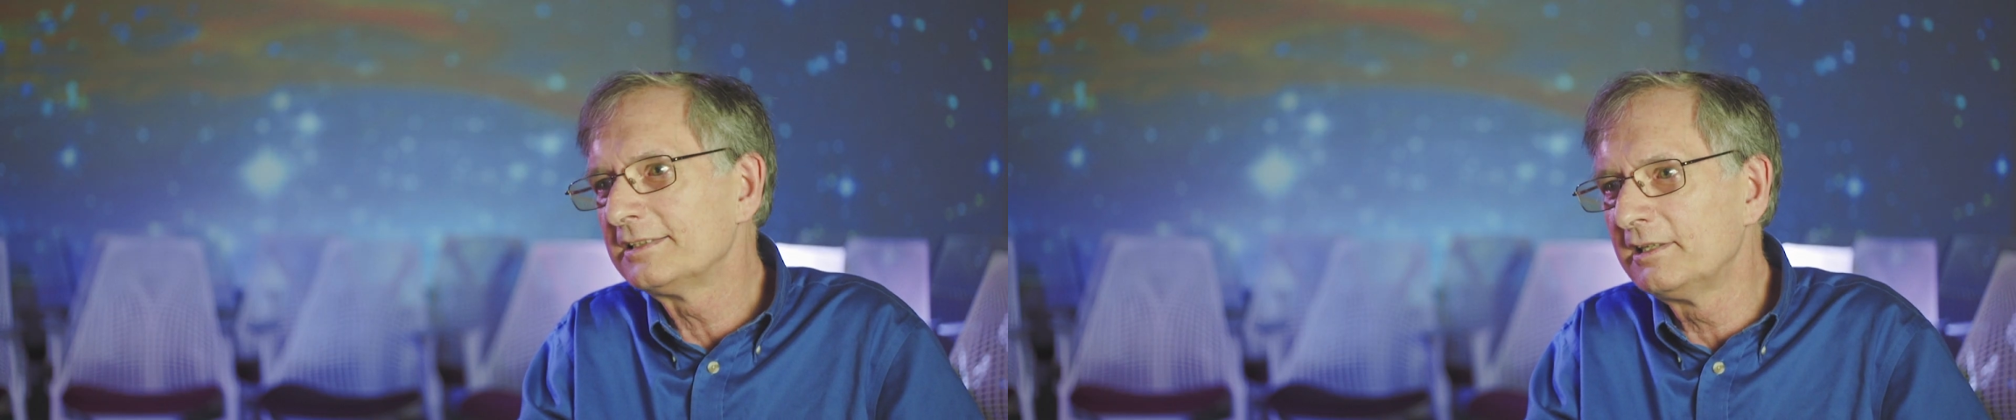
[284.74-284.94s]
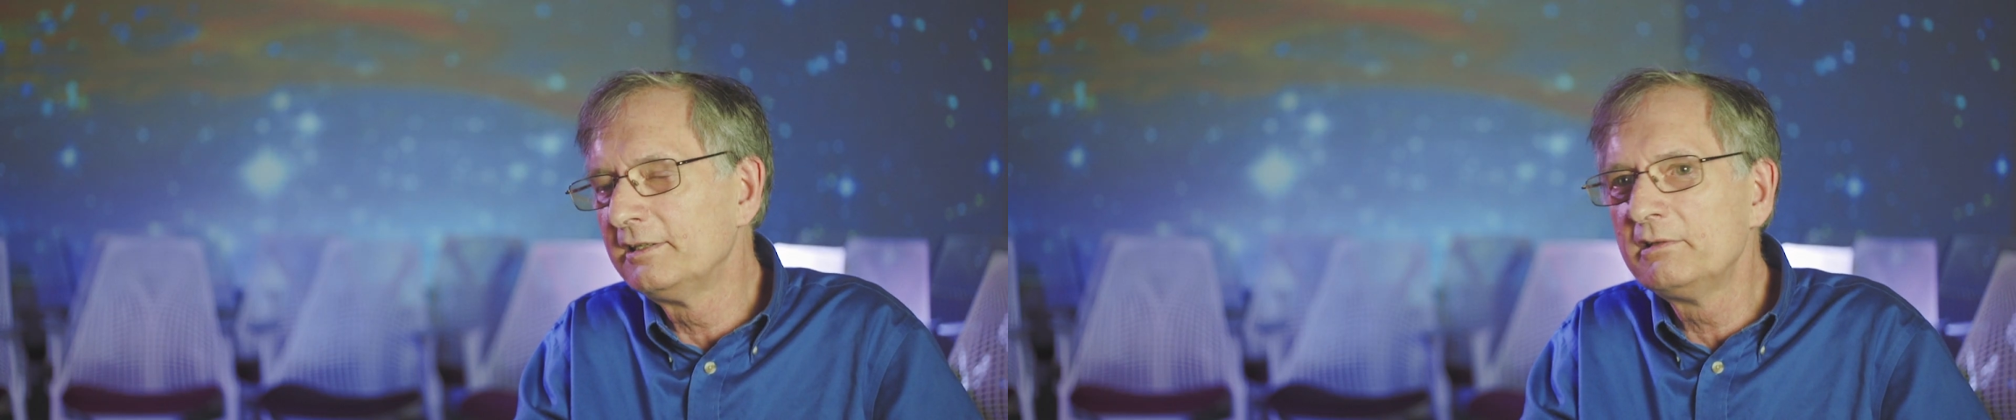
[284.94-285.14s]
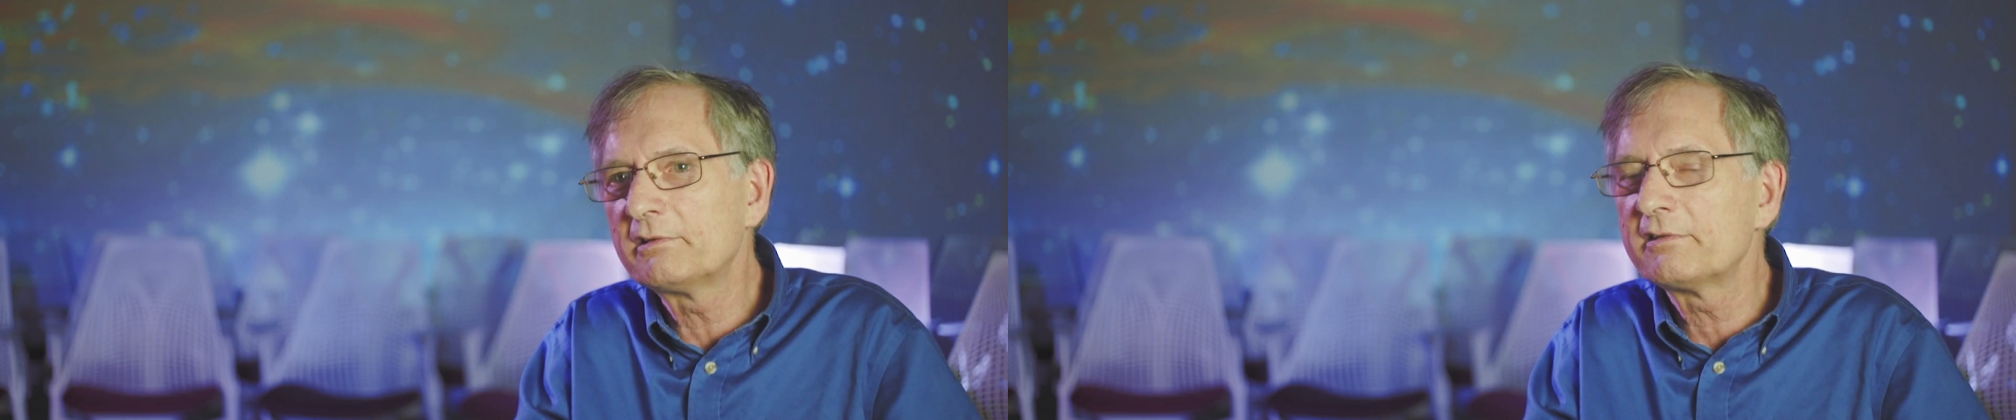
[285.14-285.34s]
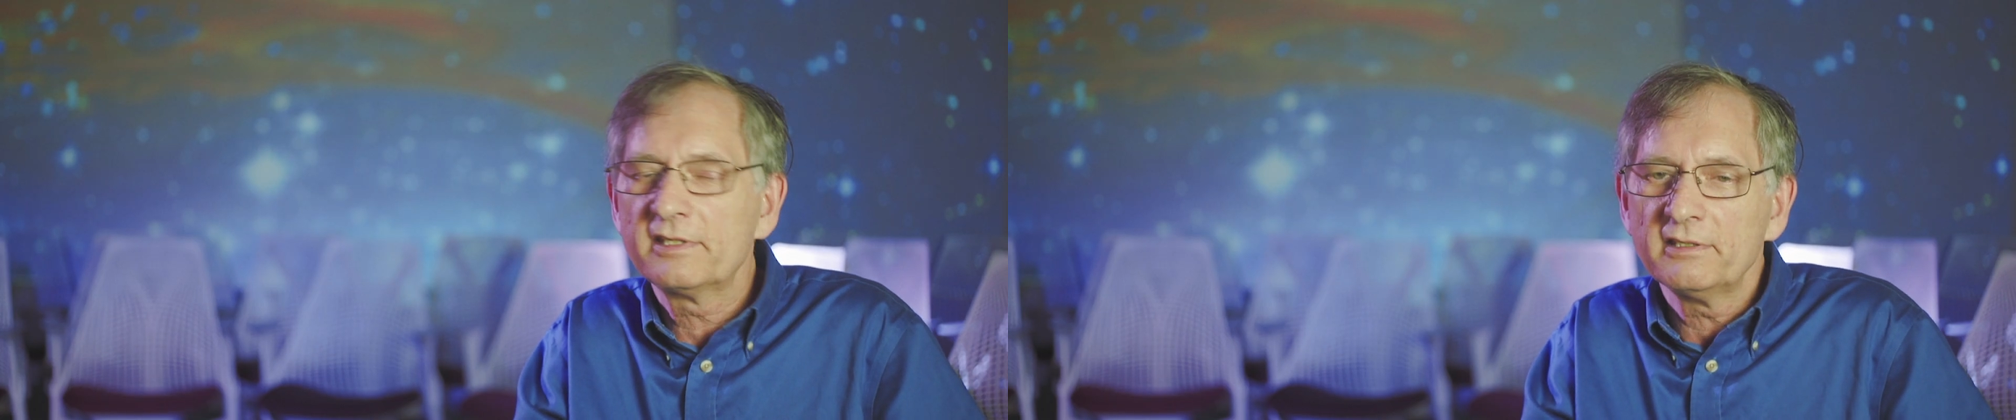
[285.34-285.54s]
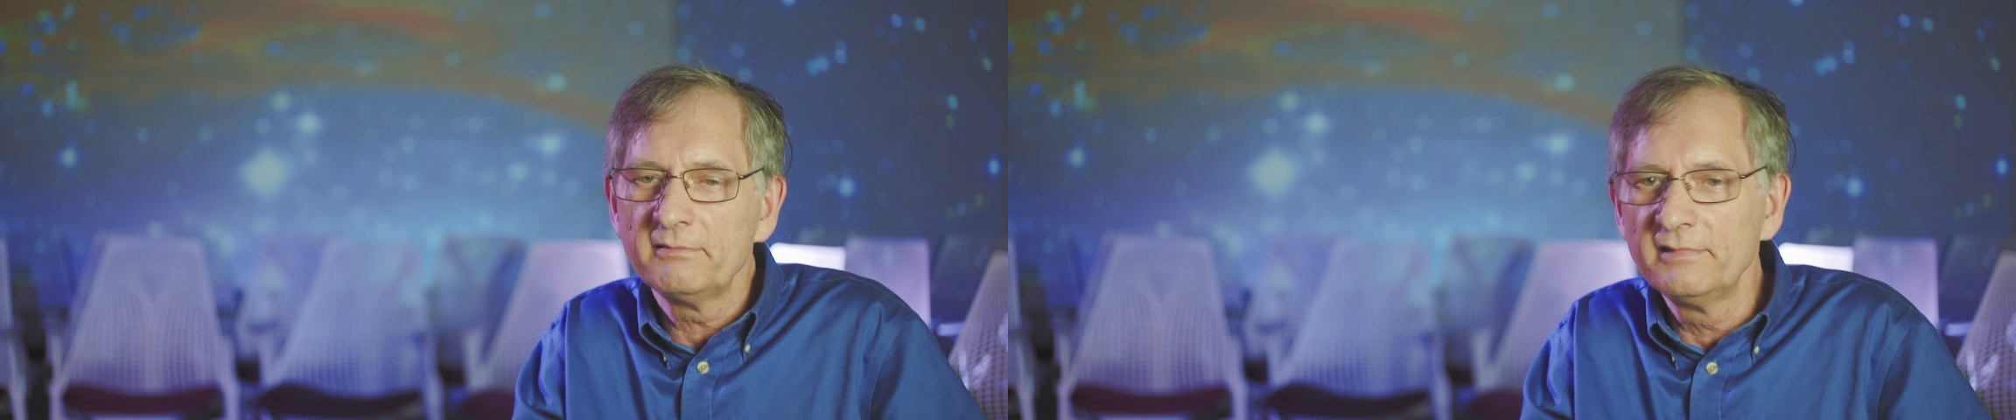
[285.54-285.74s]
to
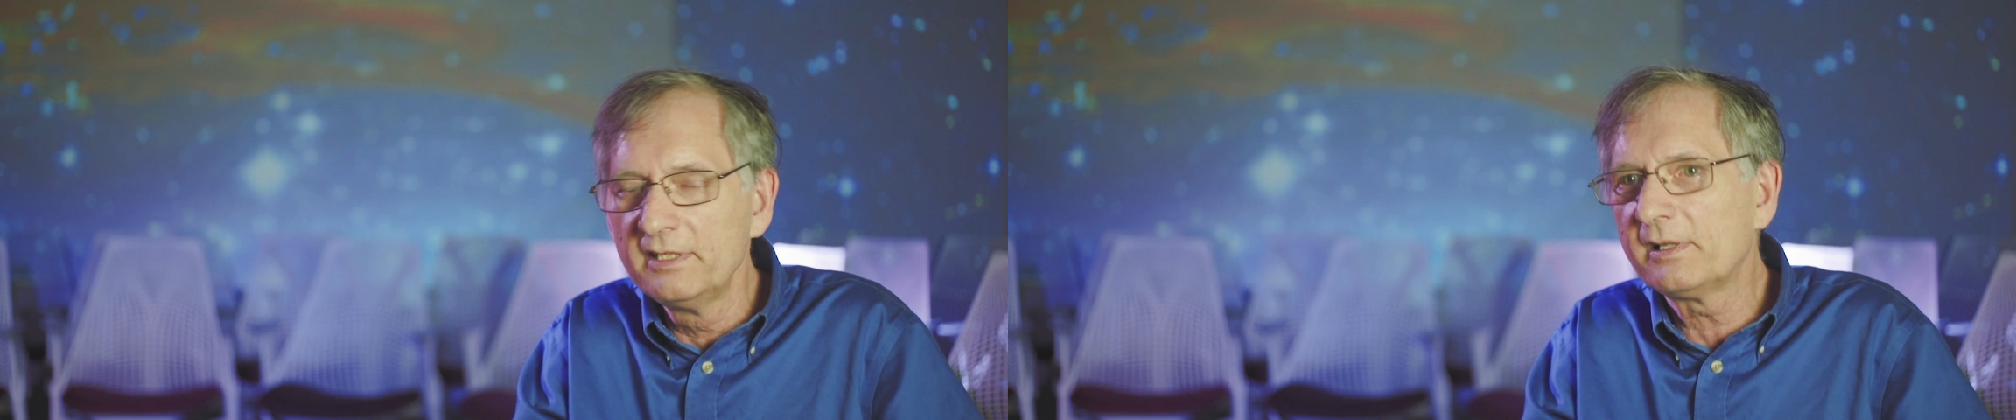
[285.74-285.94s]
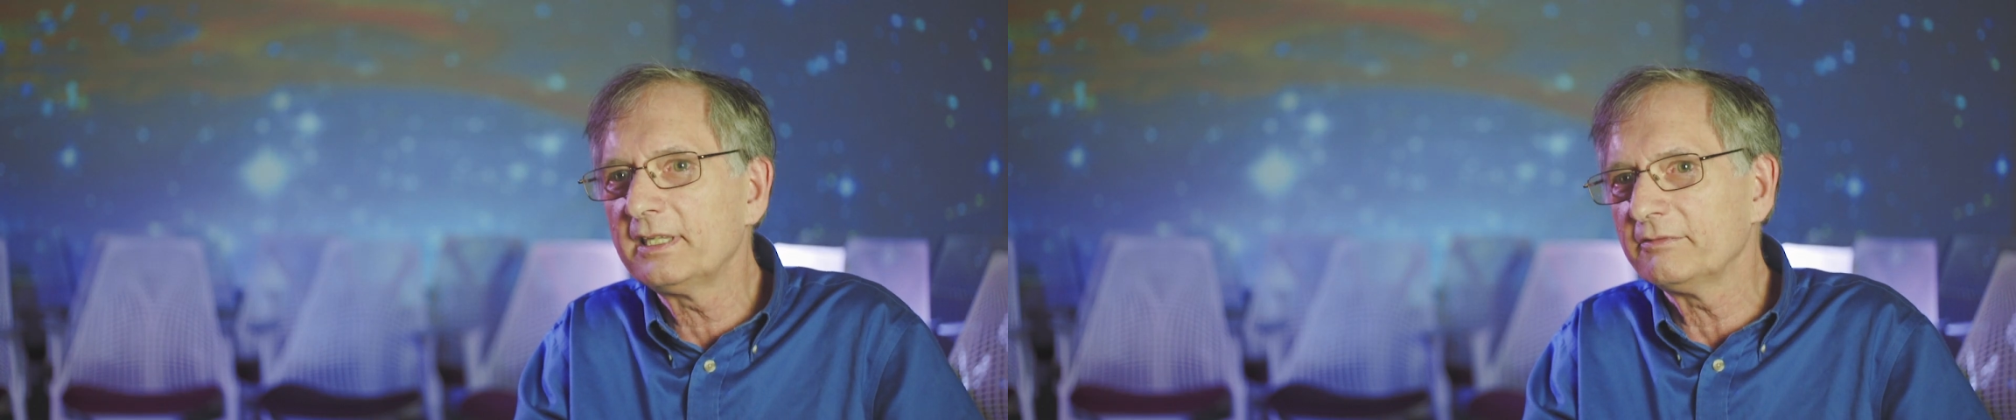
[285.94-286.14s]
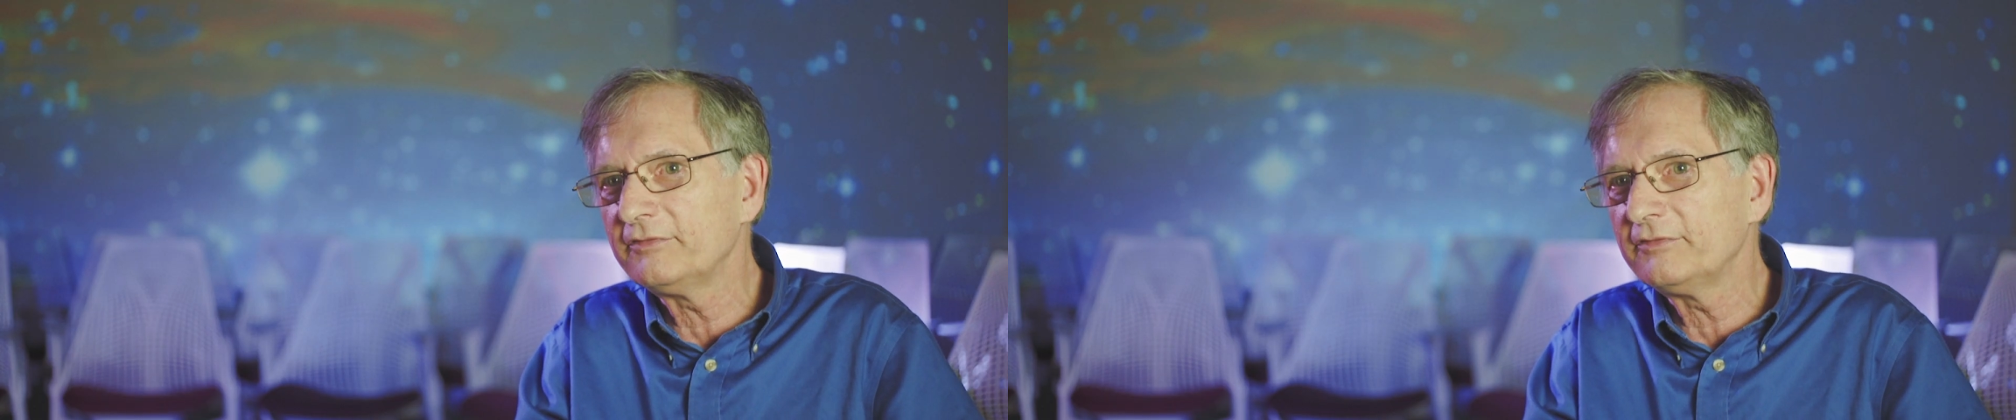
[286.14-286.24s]
nuclear